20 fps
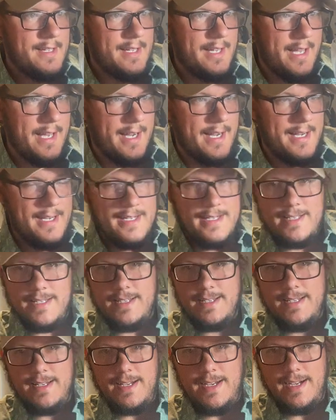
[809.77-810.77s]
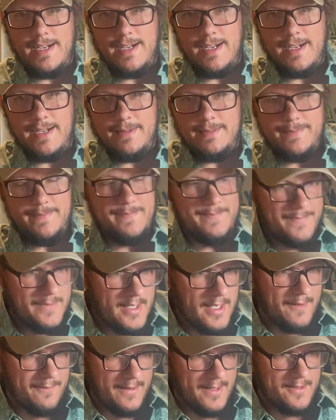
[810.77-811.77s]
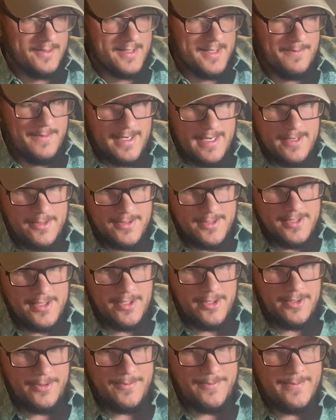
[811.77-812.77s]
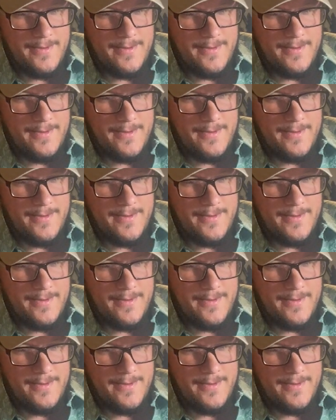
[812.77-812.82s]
Yeah, I found something else to do.